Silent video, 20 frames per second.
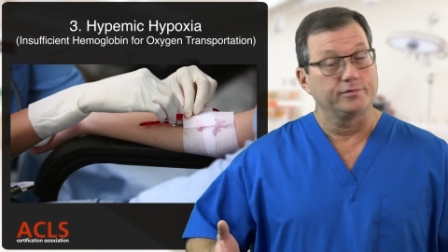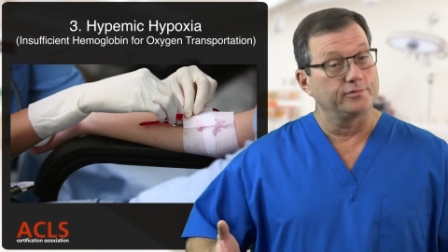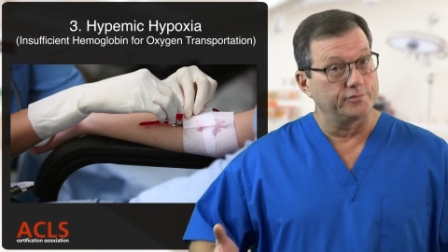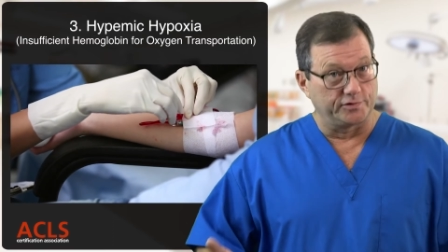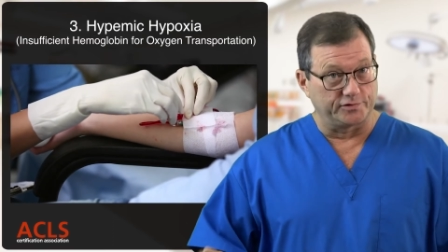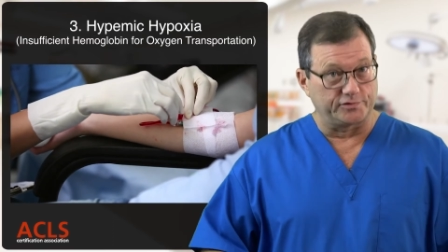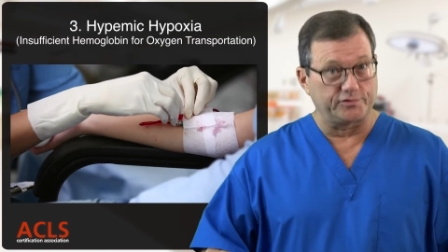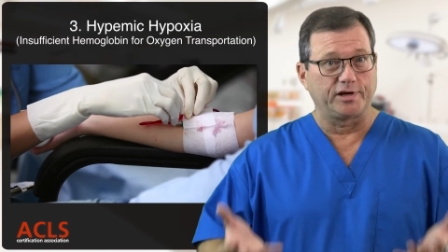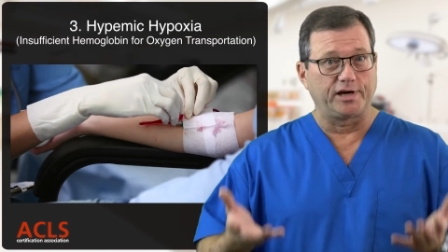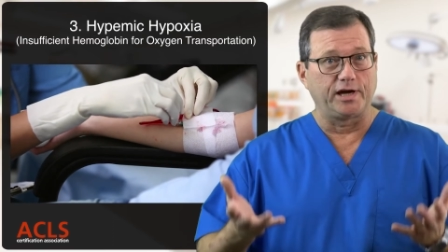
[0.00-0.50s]

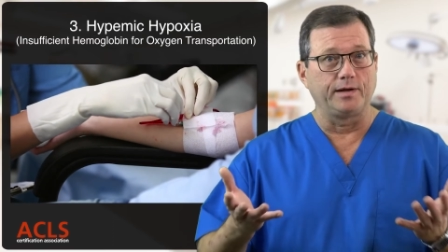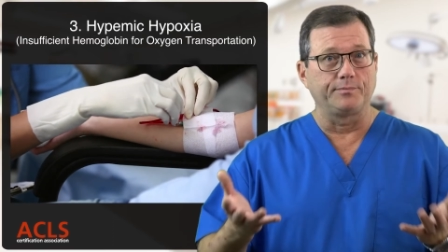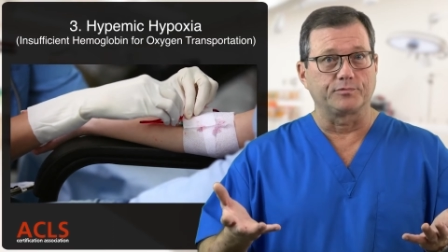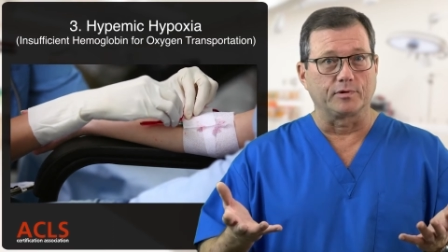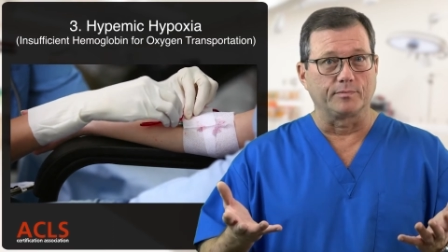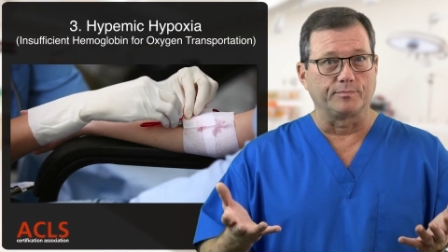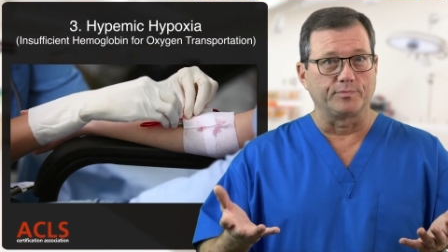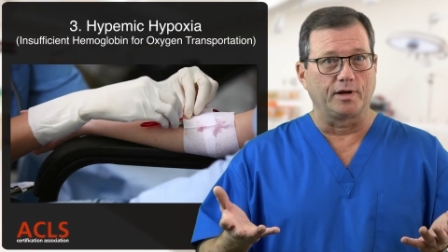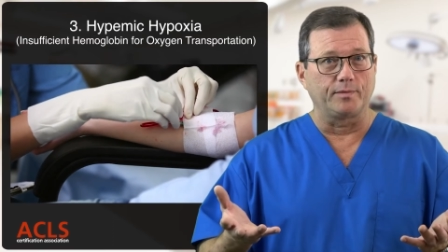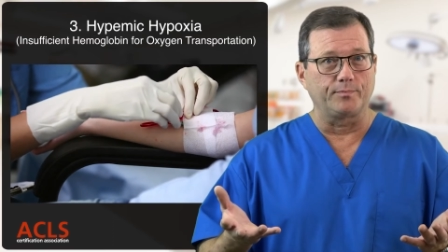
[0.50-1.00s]
Just to keep
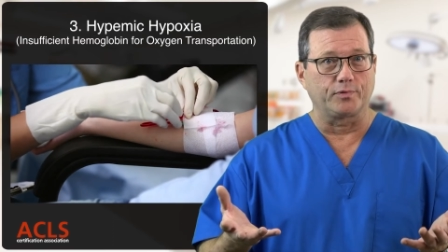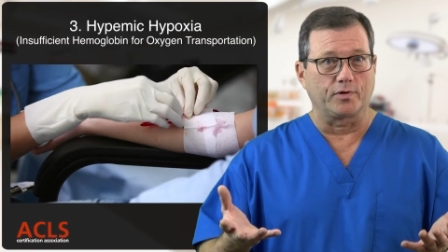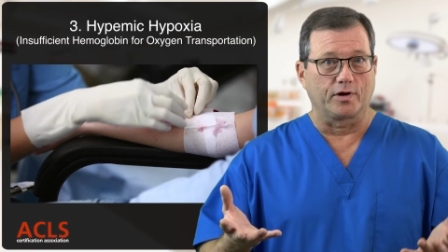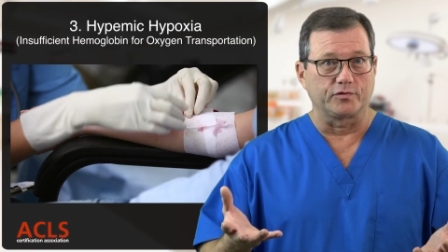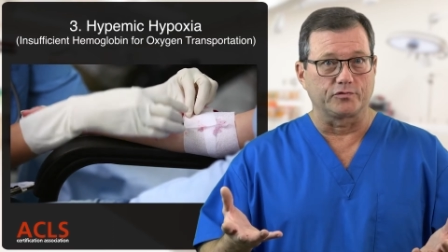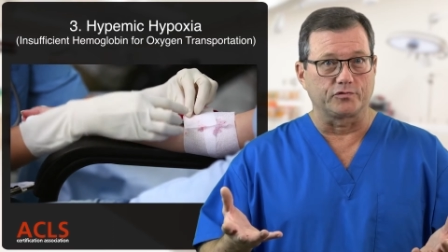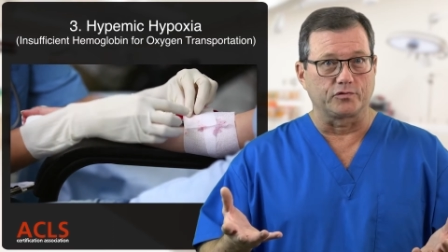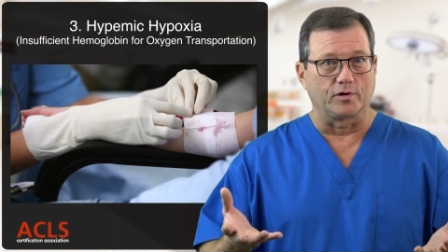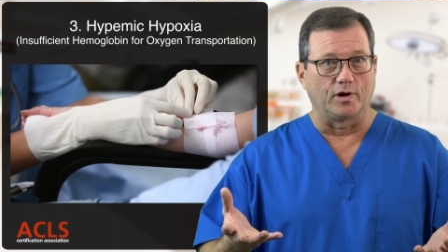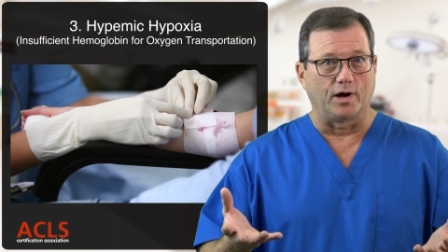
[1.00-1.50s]
their blood
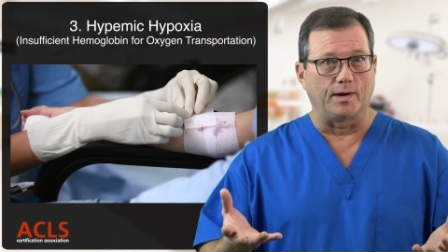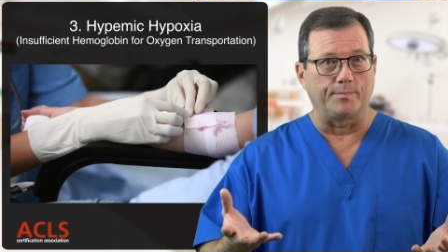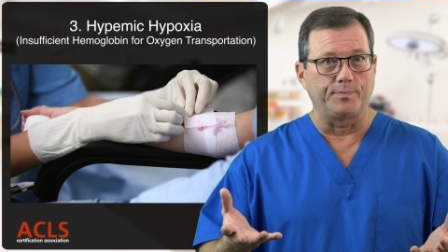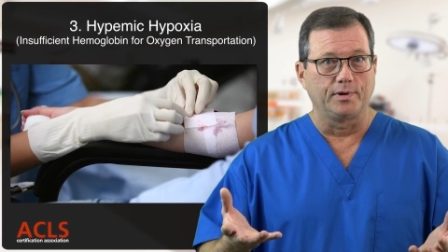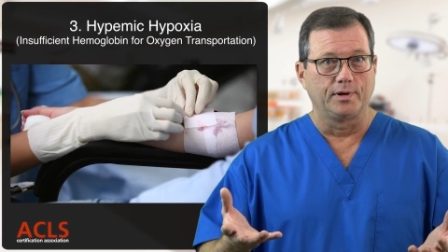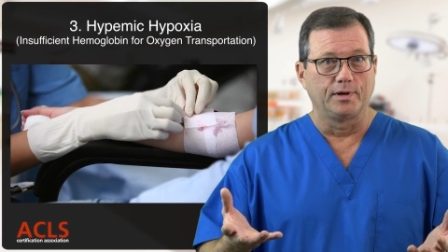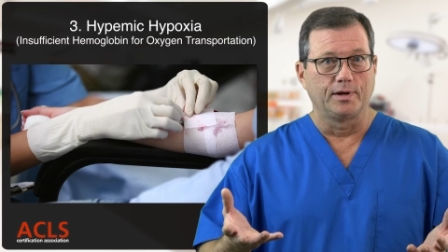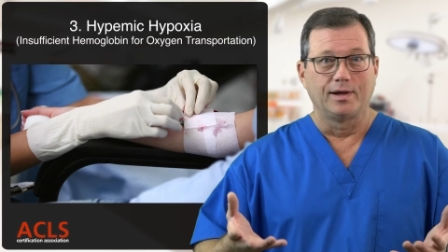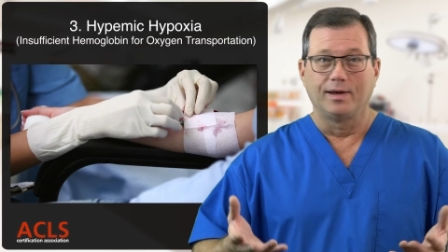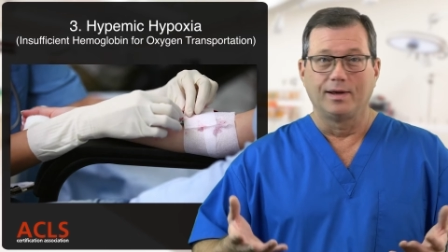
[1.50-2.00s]
pressure up,